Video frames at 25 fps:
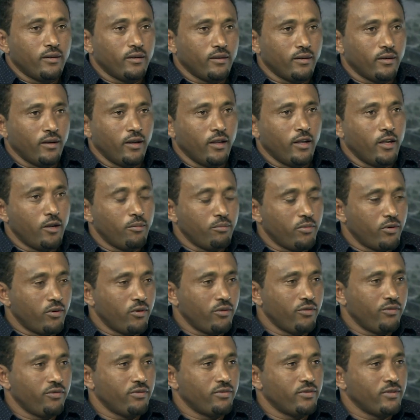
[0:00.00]
a number
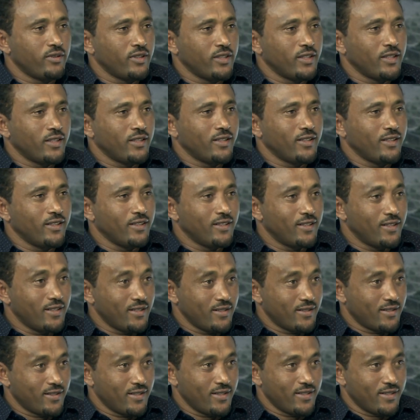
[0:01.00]
of
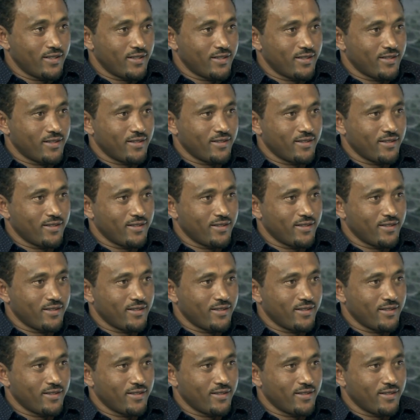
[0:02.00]
industries